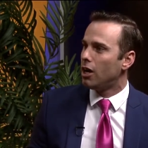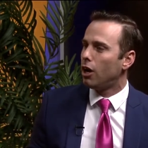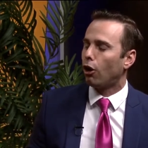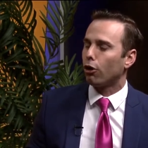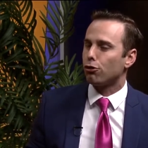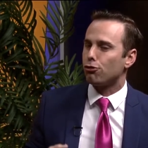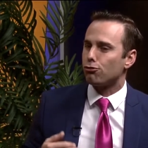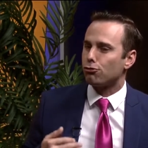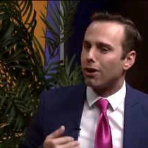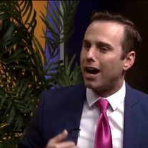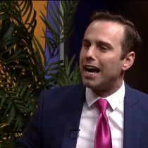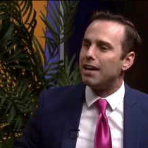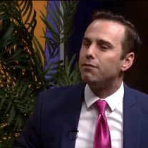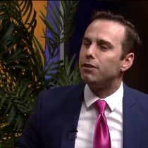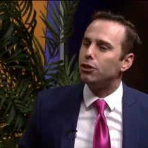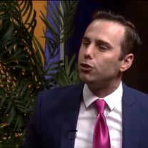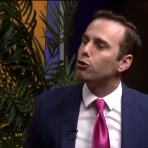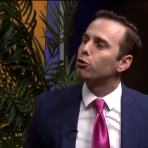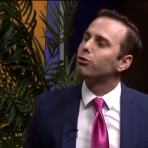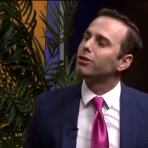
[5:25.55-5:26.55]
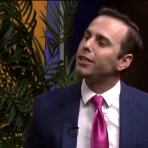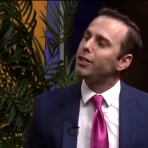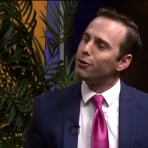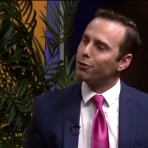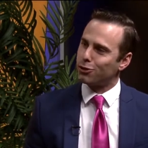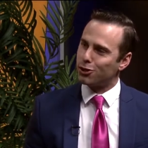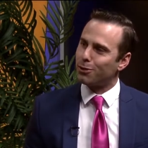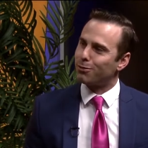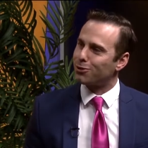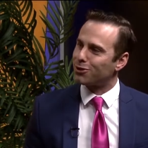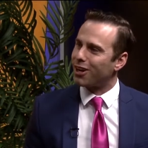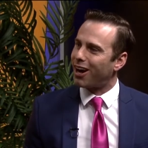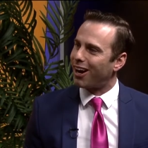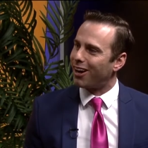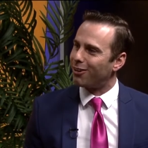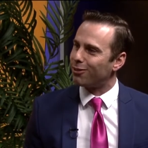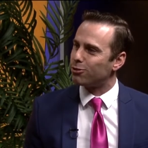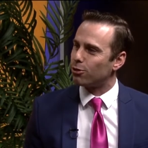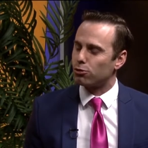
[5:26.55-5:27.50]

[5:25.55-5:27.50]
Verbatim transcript: are driving your leadership style.